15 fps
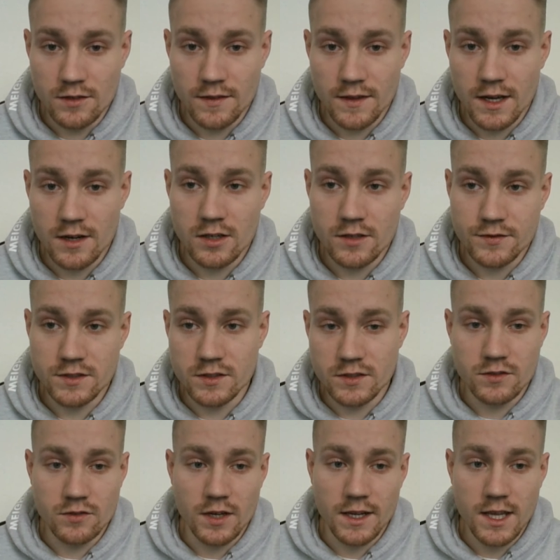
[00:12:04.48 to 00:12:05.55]
that often,
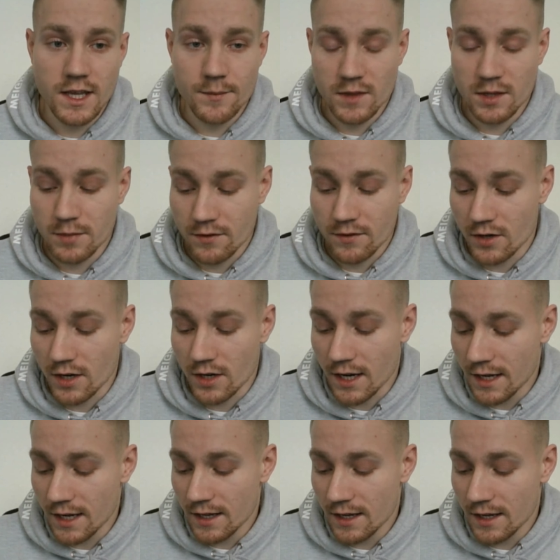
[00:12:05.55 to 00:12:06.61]
so I kept the buffer
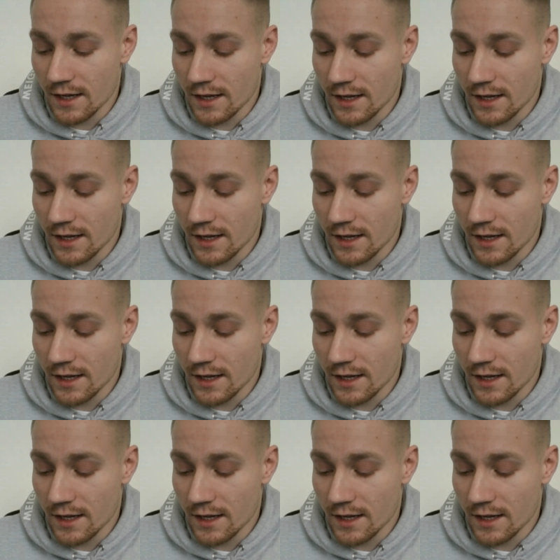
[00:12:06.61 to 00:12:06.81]
high.